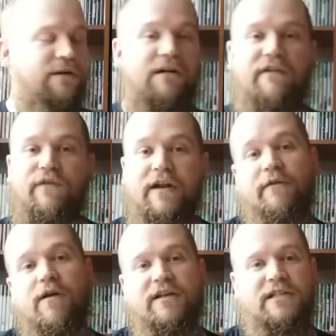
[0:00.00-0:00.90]
it off when I
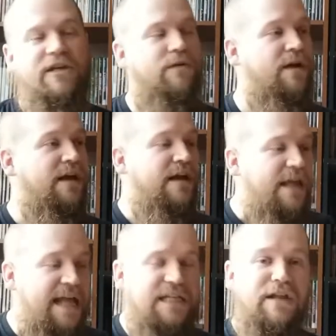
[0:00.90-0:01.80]
want. So
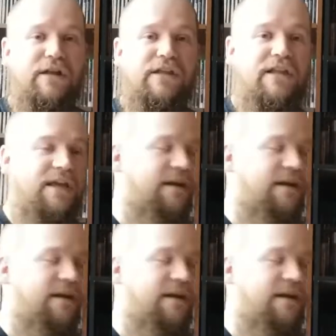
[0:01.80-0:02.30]
that's another thing that